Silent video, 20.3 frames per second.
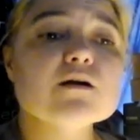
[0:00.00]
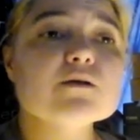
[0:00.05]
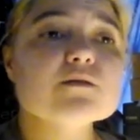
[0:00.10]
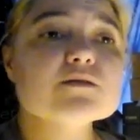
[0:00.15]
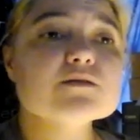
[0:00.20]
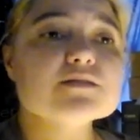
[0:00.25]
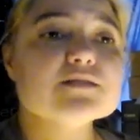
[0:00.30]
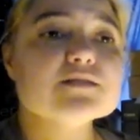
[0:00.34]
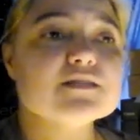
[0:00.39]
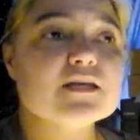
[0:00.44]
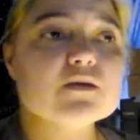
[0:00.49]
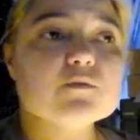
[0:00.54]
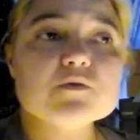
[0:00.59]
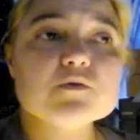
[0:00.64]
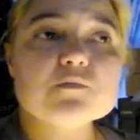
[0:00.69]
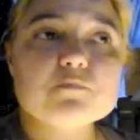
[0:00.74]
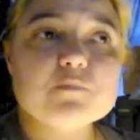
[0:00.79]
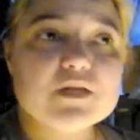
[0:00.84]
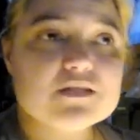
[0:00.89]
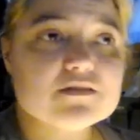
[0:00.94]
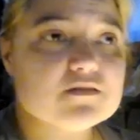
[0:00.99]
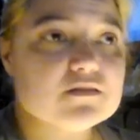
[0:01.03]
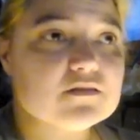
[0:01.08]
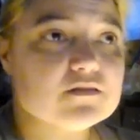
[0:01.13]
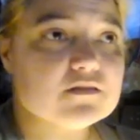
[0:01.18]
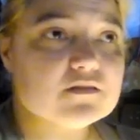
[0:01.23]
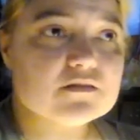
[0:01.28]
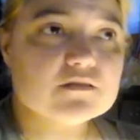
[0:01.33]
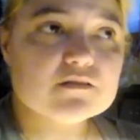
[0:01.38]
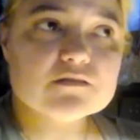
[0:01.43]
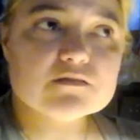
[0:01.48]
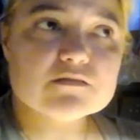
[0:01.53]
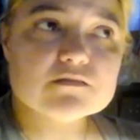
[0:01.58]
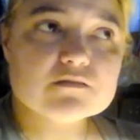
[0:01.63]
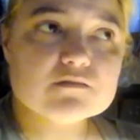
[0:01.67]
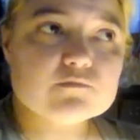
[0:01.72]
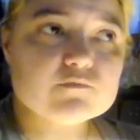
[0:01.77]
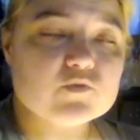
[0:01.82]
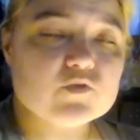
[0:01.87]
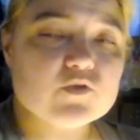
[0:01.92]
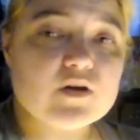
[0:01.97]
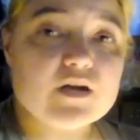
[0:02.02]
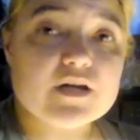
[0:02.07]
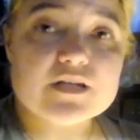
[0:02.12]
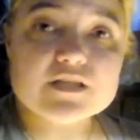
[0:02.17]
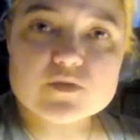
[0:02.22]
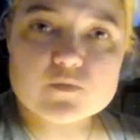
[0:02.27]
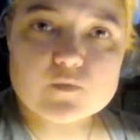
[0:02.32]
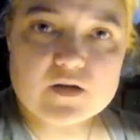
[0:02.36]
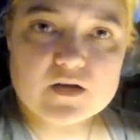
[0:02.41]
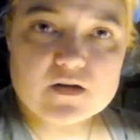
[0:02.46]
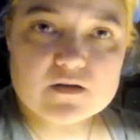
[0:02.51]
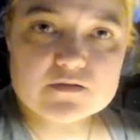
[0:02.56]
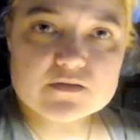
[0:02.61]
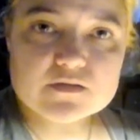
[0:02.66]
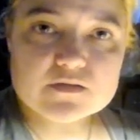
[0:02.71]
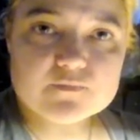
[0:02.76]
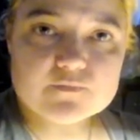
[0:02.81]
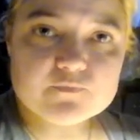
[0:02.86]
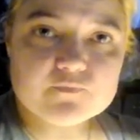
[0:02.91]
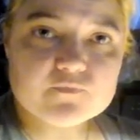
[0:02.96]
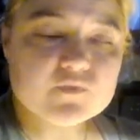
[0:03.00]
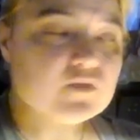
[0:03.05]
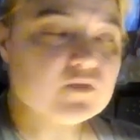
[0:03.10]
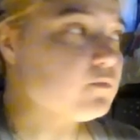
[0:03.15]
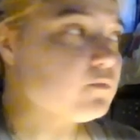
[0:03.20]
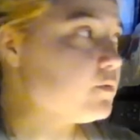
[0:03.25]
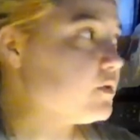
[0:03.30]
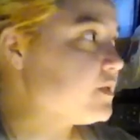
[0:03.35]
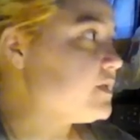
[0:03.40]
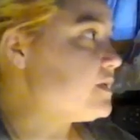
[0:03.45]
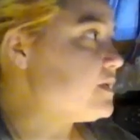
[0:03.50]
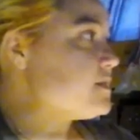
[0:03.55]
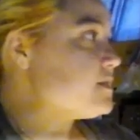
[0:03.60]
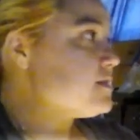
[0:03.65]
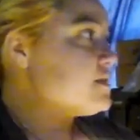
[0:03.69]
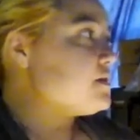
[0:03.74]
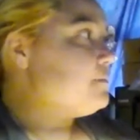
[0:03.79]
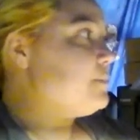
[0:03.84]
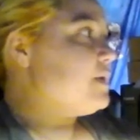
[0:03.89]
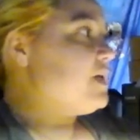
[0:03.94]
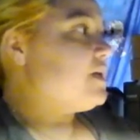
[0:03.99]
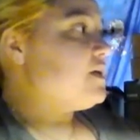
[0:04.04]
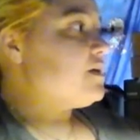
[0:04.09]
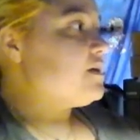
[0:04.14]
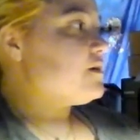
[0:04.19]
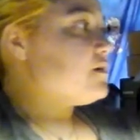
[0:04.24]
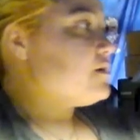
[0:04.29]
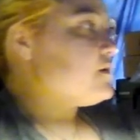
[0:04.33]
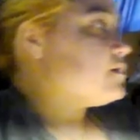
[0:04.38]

Stay with basic granny squares. They're really easy to make,